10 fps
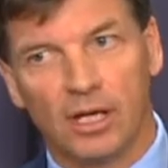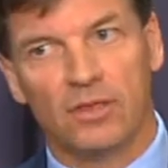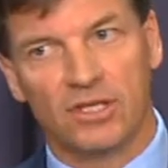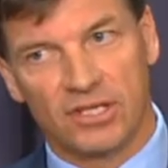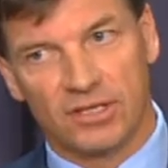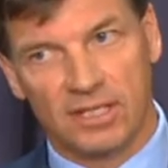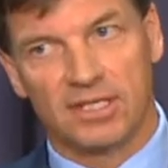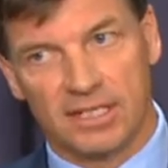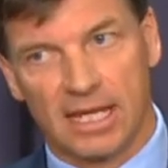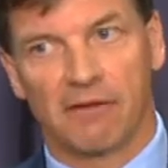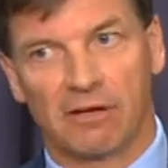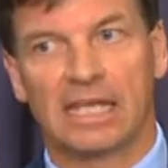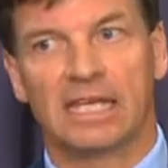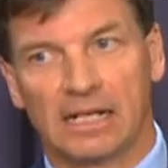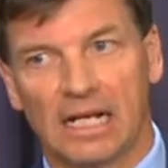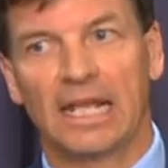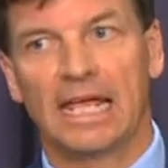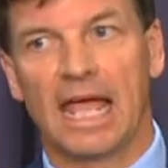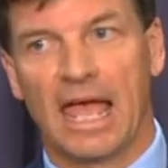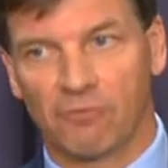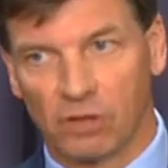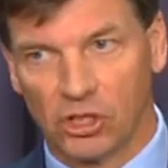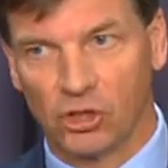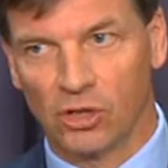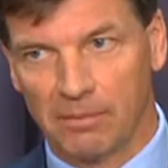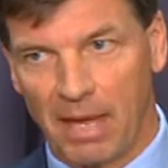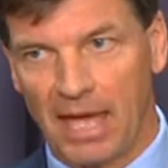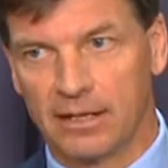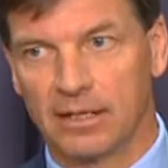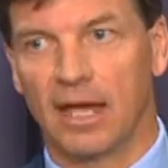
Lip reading: This is a clear and recurring pattern,